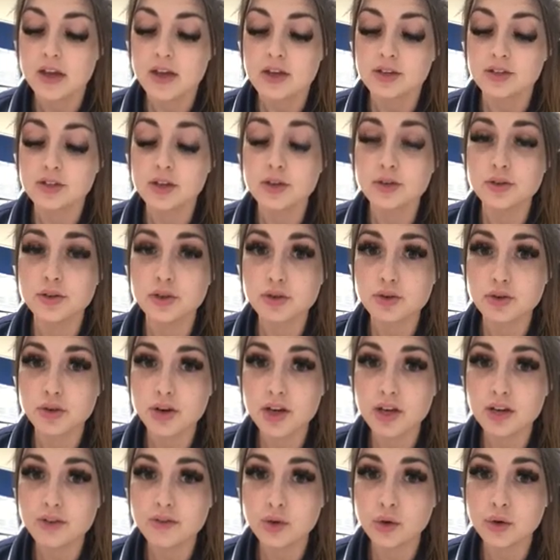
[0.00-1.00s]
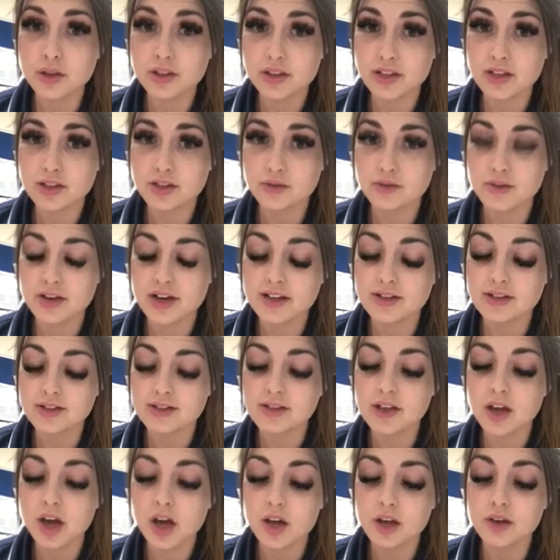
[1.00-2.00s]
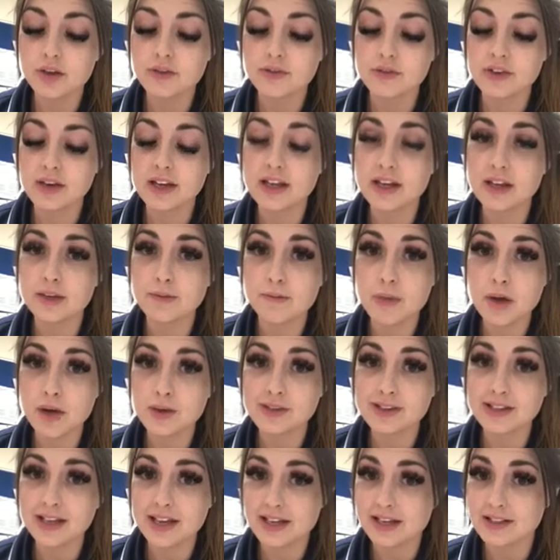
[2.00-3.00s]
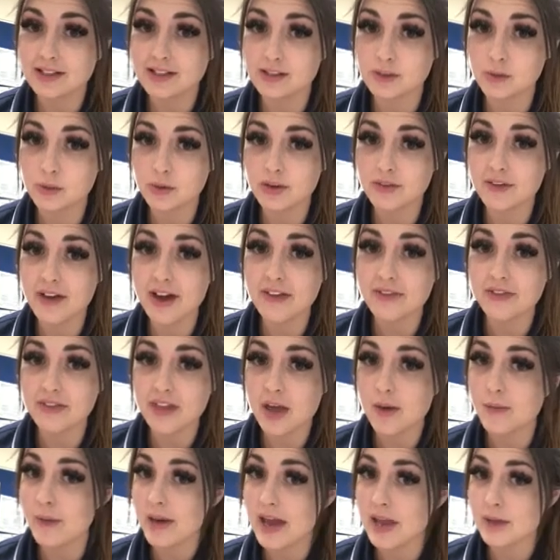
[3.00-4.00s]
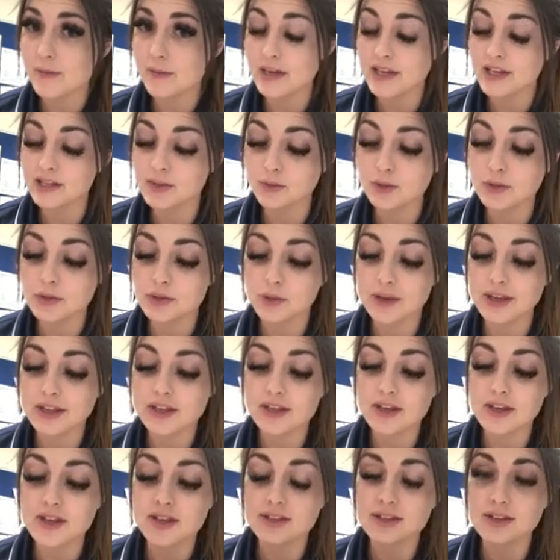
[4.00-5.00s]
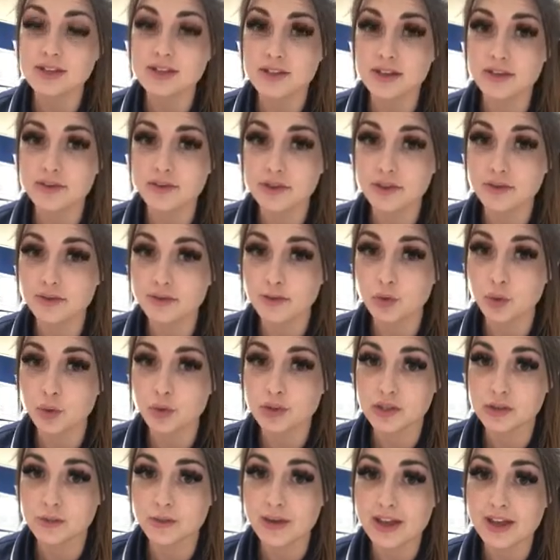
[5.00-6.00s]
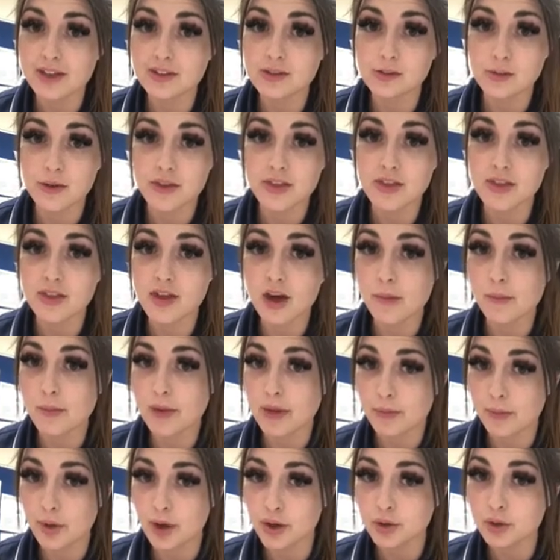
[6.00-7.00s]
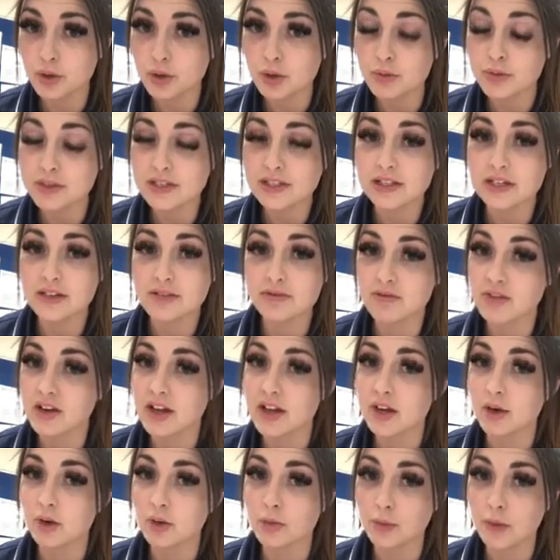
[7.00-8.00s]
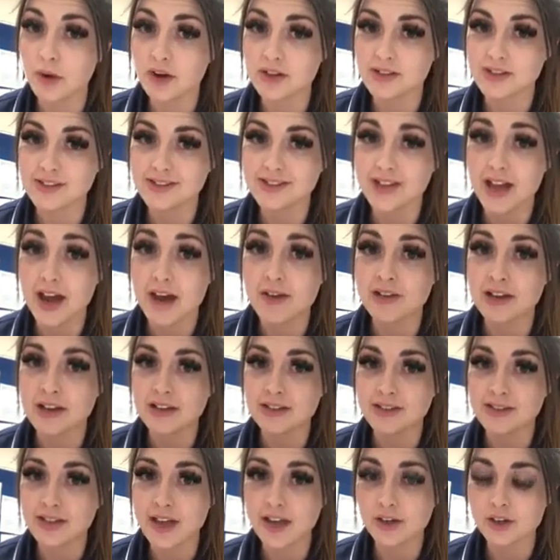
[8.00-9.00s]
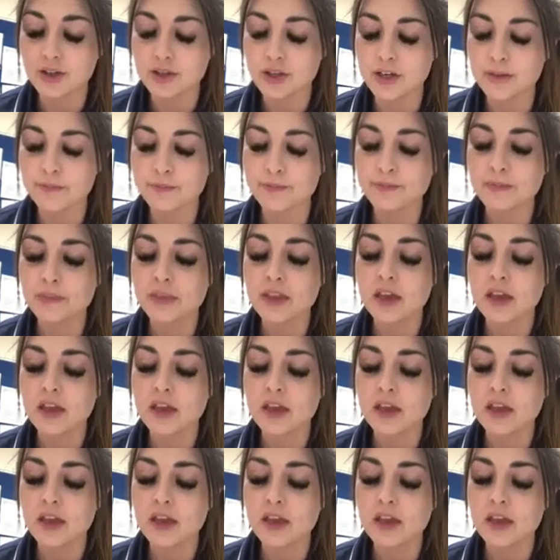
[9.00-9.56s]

So to try and avoid this risk, hopefully most ladies would have had their babies between 37 and 40 weeks, whether that be by normal delivery or by caesarean section.